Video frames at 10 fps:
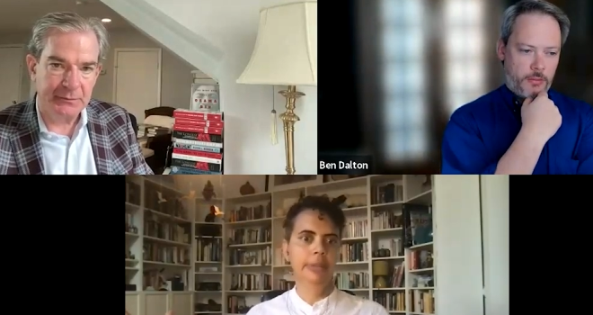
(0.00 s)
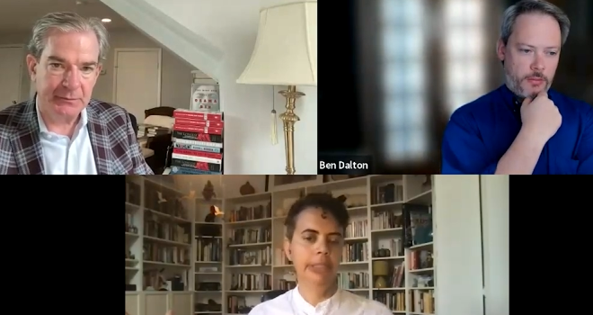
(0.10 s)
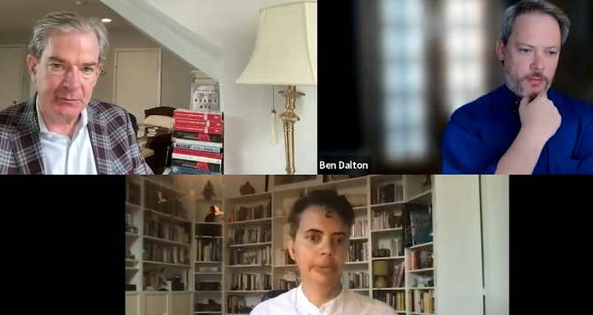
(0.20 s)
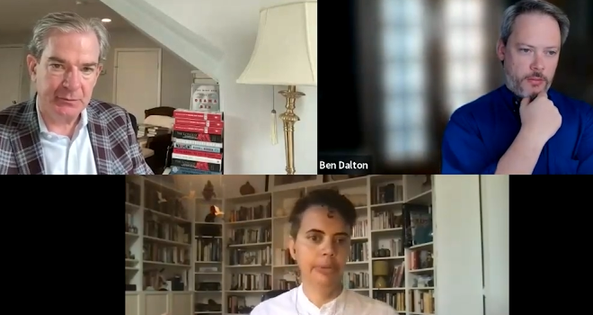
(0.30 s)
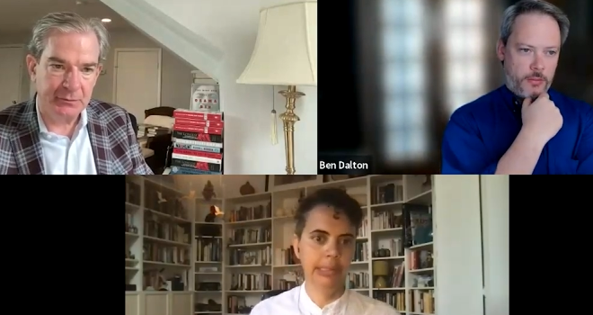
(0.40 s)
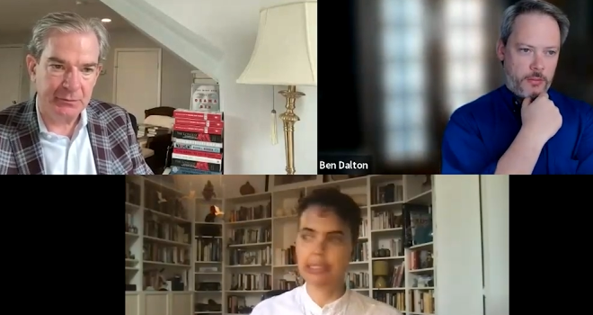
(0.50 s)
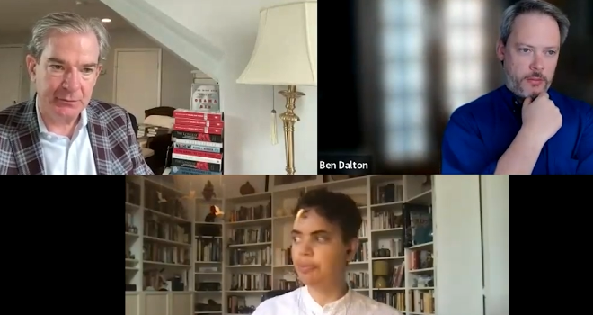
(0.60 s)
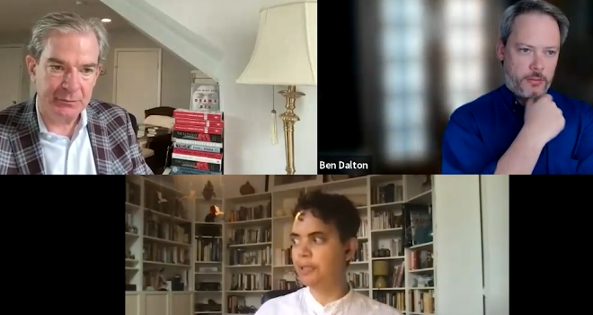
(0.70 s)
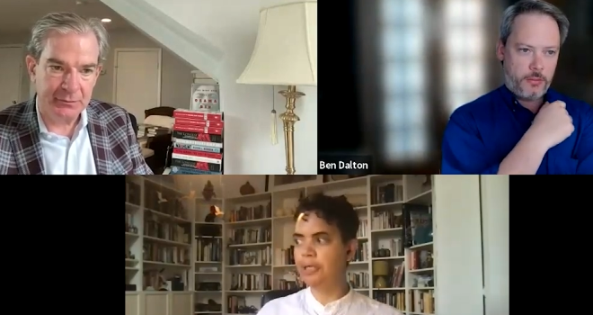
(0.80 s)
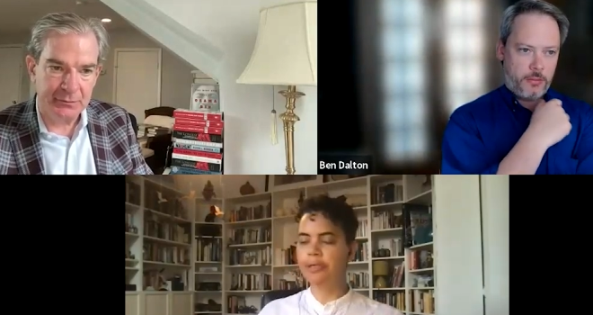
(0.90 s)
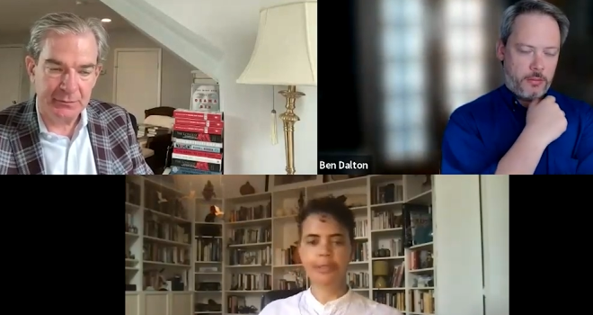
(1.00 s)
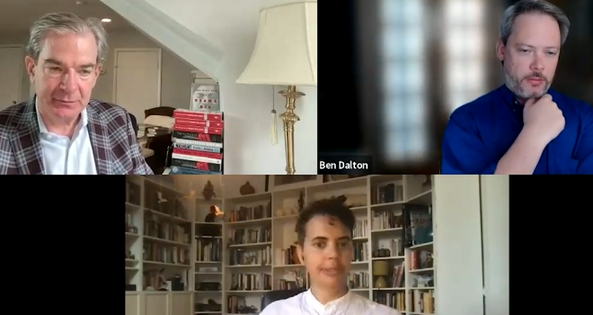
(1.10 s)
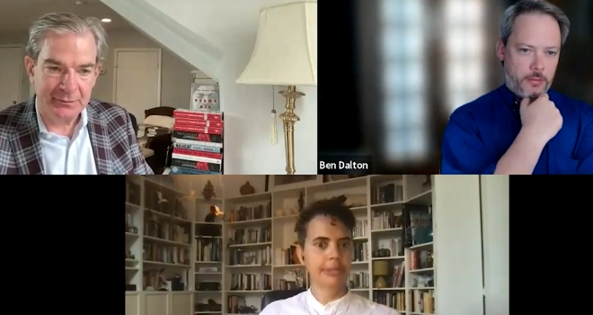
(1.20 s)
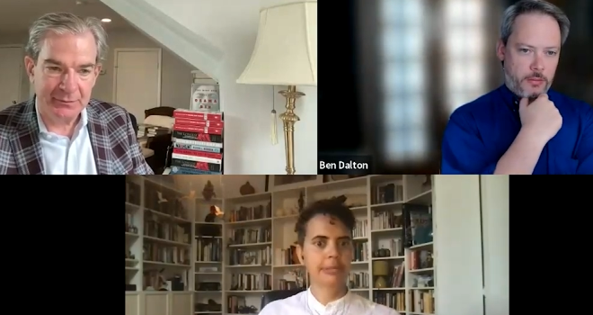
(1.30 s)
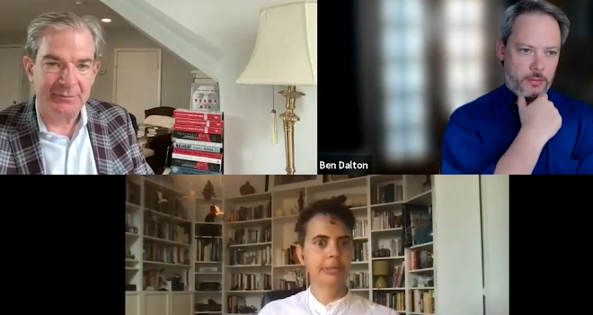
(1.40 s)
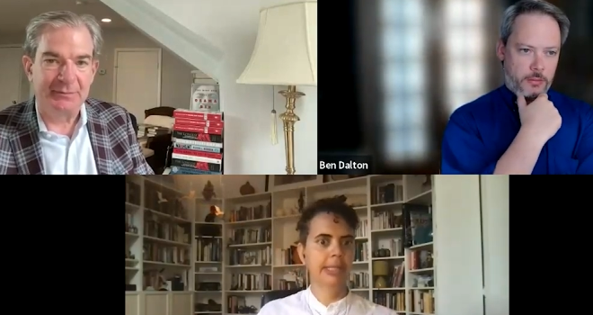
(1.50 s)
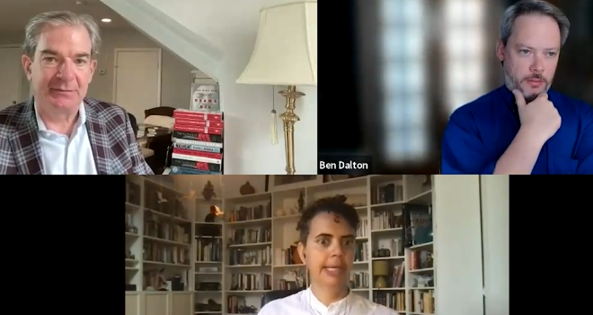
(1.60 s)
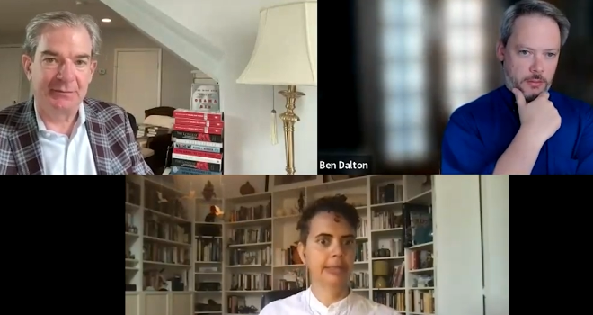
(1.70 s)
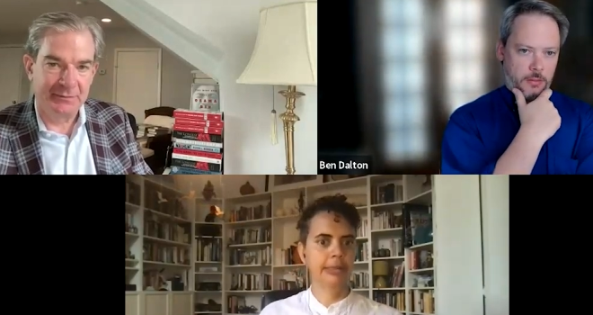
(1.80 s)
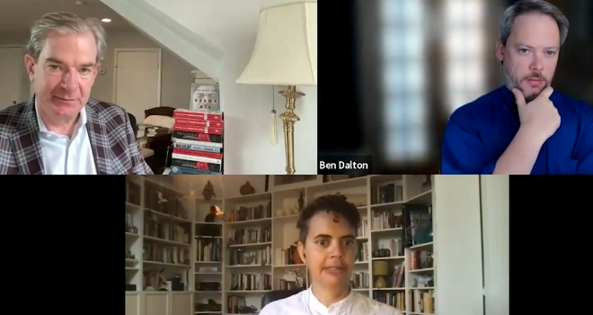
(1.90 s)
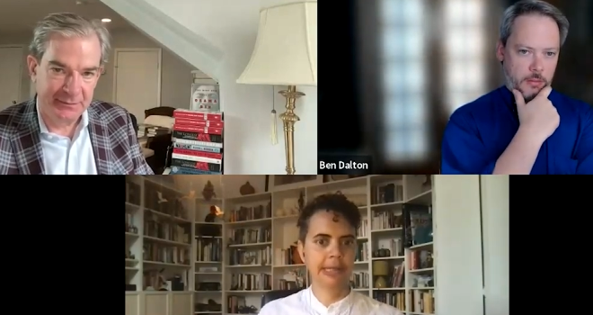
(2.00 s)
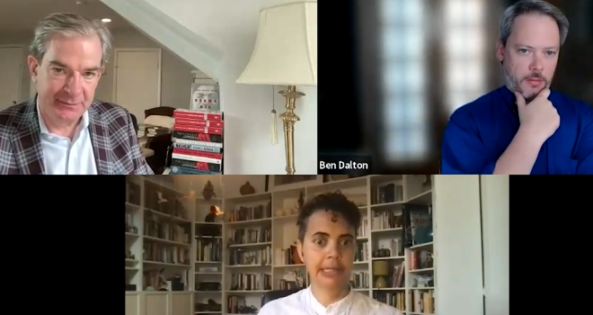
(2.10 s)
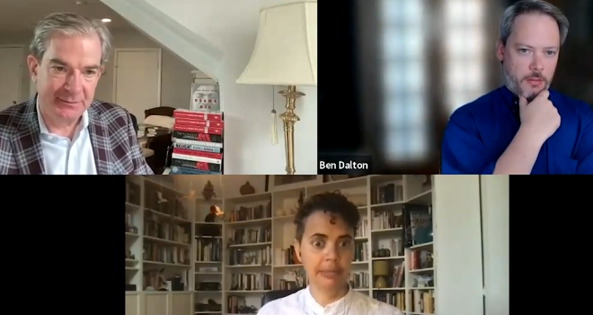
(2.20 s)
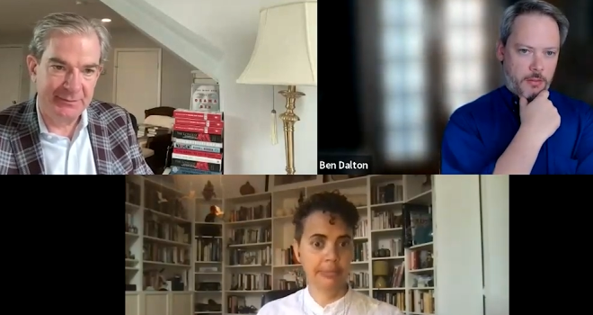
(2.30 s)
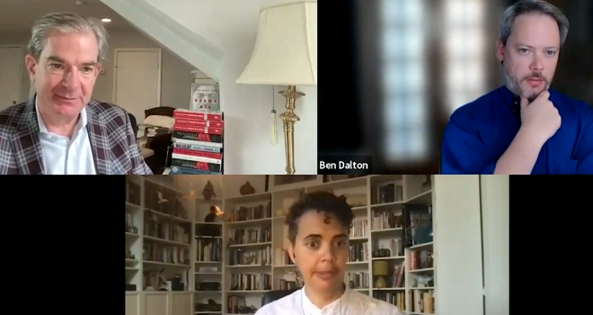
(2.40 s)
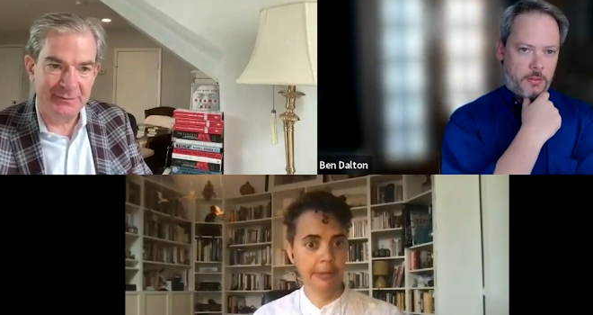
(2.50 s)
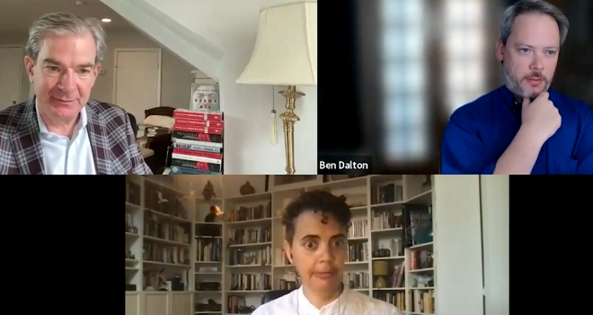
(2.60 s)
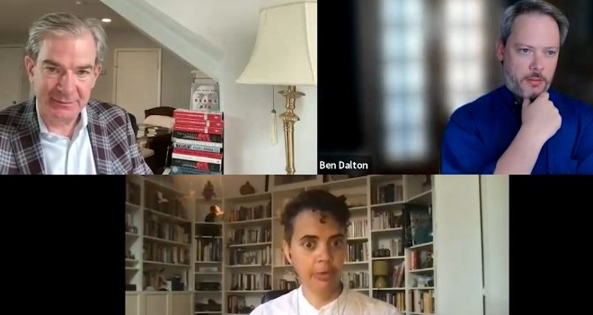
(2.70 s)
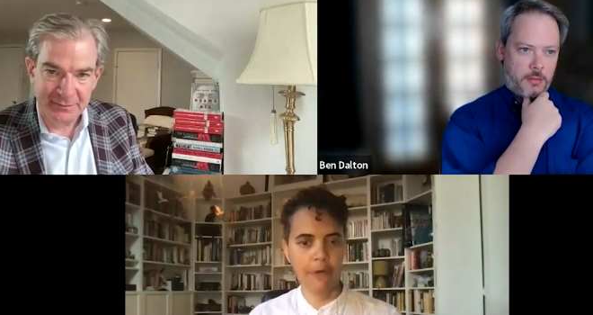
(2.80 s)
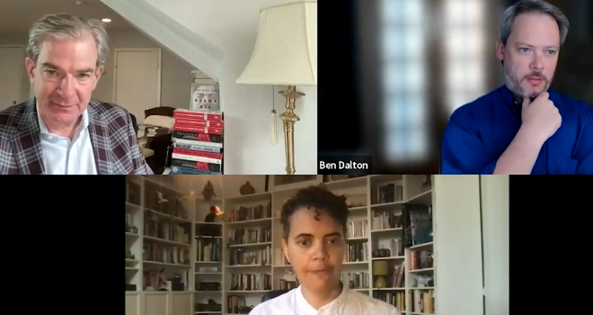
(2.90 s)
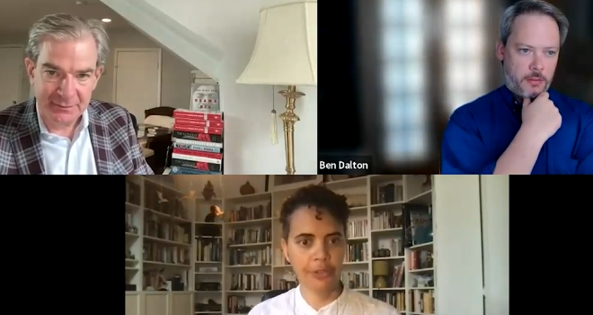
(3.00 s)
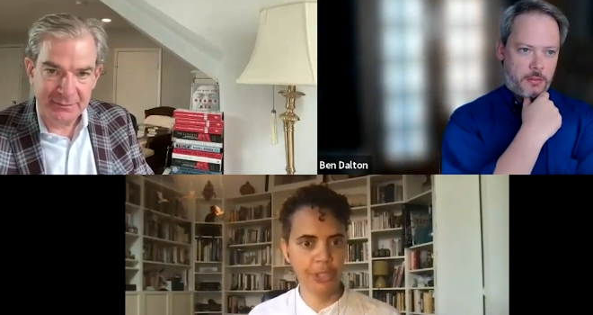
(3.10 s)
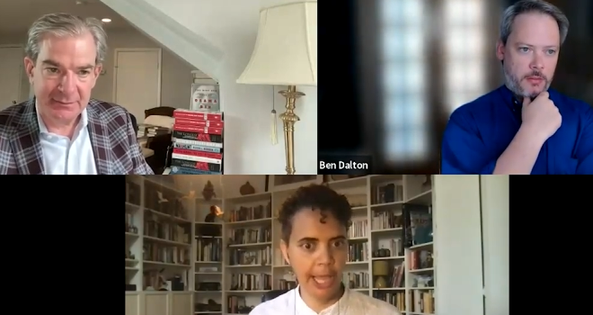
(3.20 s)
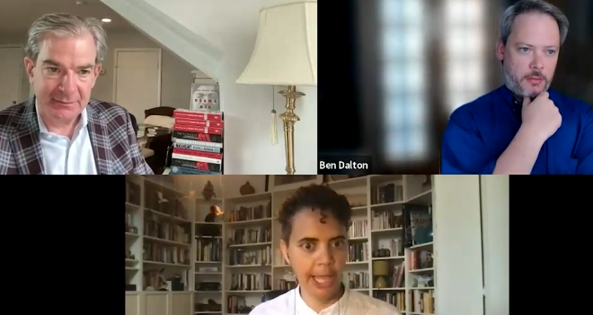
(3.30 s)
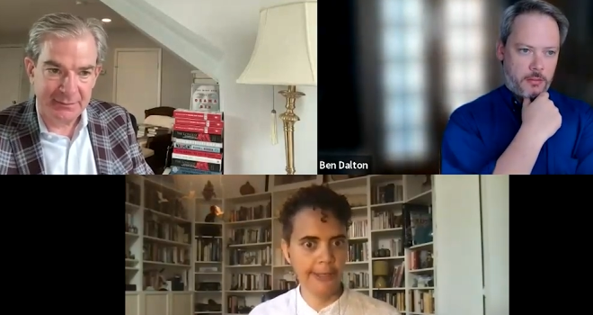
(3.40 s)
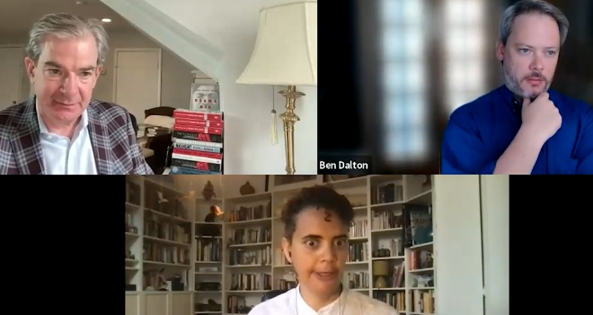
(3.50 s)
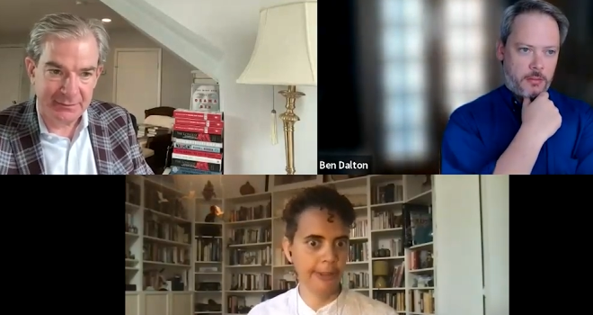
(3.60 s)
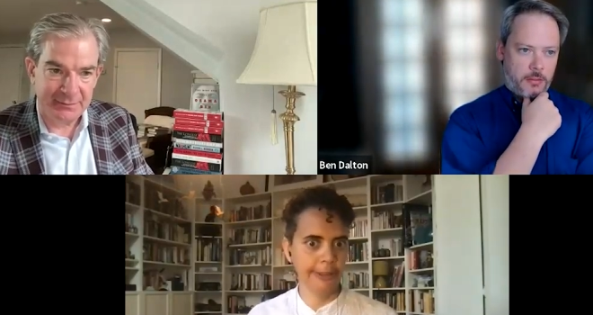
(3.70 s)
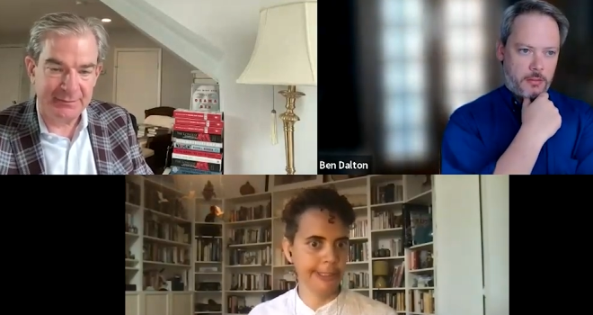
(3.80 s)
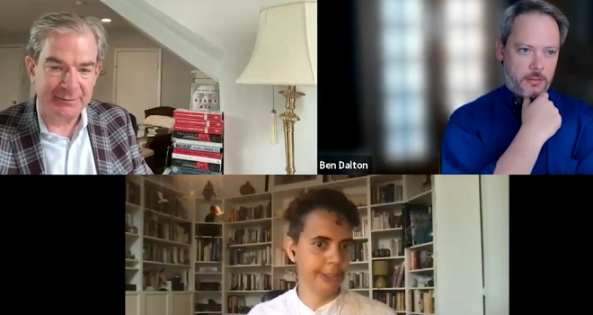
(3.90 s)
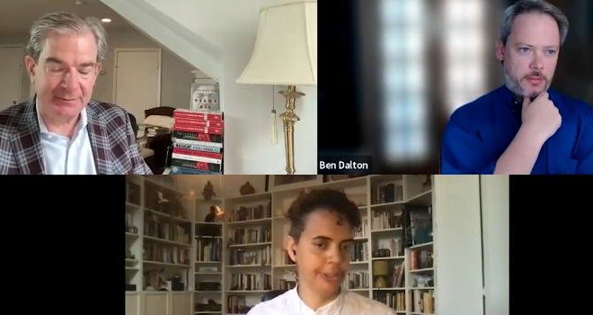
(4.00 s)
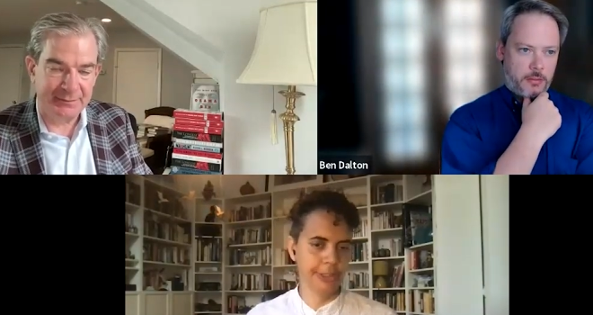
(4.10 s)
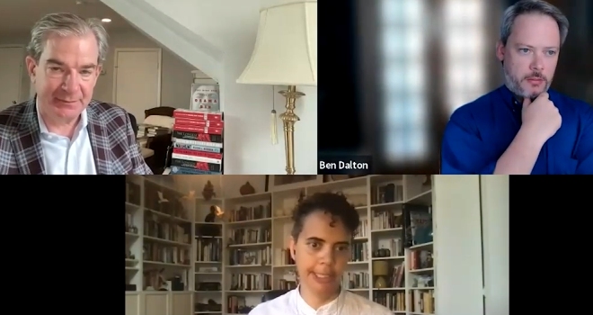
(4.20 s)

Speaker 1: you know it's been years that these guys have been off the chain and unleashed,